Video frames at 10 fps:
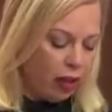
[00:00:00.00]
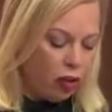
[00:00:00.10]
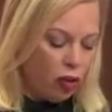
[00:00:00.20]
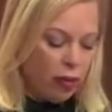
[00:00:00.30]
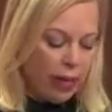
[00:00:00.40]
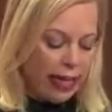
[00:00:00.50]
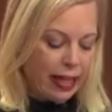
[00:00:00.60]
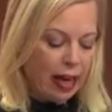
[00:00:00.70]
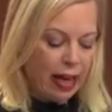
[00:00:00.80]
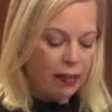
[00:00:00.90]
Too many
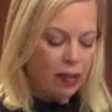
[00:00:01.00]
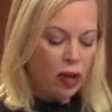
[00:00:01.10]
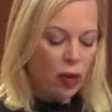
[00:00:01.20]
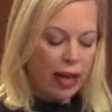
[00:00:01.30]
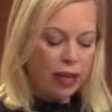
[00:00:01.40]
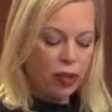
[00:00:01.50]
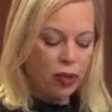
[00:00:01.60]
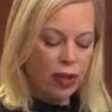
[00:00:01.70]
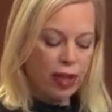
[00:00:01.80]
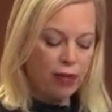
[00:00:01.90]
times, no
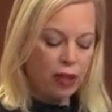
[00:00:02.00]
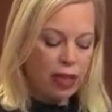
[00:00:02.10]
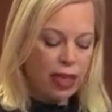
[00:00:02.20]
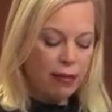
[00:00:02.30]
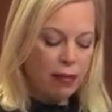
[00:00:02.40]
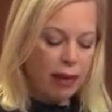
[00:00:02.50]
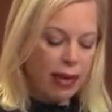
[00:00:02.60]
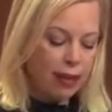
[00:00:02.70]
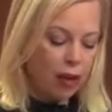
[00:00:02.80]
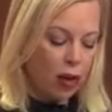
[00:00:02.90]
answers are given to even
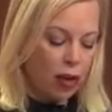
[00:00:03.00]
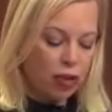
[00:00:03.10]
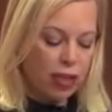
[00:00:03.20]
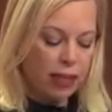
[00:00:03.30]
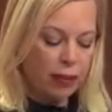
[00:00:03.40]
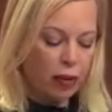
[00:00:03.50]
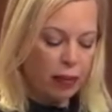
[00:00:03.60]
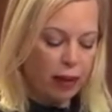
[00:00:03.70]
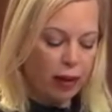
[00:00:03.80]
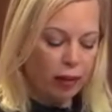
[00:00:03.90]
basic questions about a
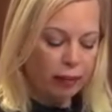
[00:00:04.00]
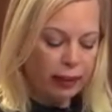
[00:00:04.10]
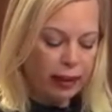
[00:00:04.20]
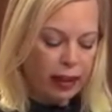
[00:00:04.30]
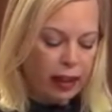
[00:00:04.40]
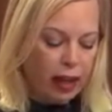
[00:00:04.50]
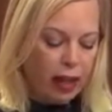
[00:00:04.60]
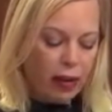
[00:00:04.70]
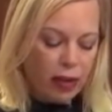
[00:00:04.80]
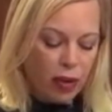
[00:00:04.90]
bill.
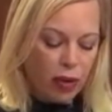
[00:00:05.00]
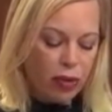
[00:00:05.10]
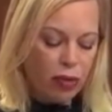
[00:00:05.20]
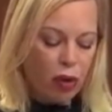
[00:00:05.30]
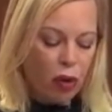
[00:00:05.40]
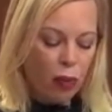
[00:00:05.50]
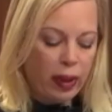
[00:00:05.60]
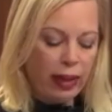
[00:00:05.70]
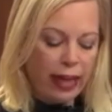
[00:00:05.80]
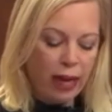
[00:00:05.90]
There is also no
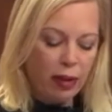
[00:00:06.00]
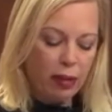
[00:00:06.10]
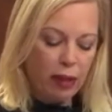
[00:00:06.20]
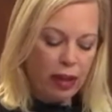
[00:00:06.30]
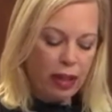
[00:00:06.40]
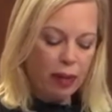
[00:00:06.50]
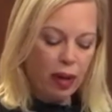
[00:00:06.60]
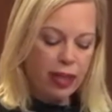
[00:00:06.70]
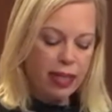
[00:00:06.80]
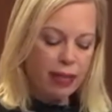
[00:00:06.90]
real accountability
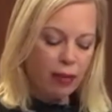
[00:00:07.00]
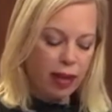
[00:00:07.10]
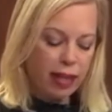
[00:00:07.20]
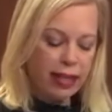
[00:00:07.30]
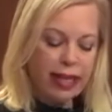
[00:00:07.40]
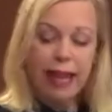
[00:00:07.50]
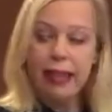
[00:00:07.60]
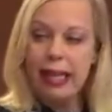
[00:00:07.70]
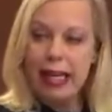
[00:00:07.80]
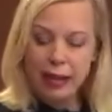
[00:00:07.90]
process for us to get
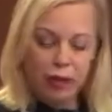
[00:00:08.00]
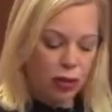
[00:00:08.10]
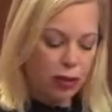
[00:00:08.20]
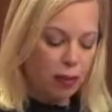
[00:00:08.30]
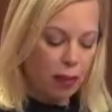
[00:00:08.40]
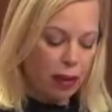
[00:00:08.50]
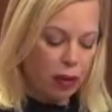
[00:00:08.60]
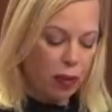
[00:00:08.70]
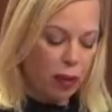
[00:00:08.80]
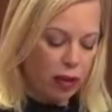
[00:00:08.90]
the answers from bill
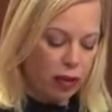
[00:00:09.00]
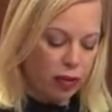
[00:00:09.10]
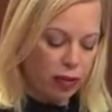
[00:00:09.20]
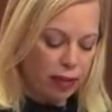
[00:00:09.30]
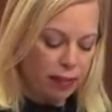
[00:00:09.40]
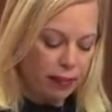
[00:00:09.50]
sponsors.